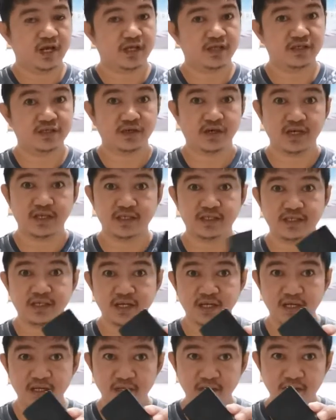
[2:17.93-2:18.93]
As you can
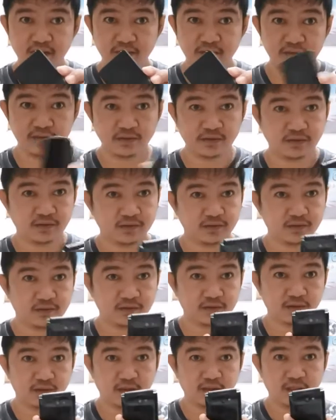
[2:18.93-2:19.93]
see,
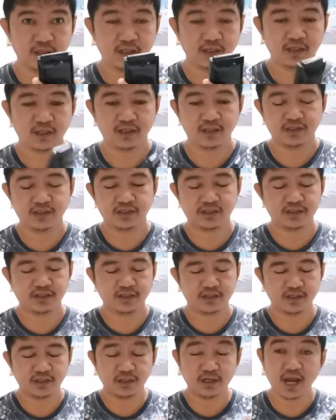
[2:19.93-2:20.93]
it's
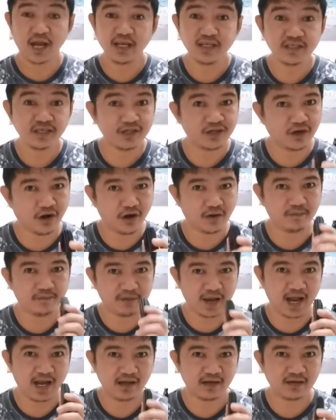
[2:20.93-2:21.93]
nice and
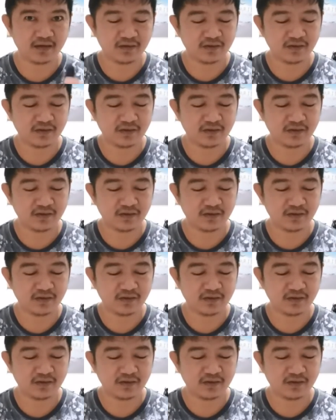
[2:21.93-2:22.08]
compact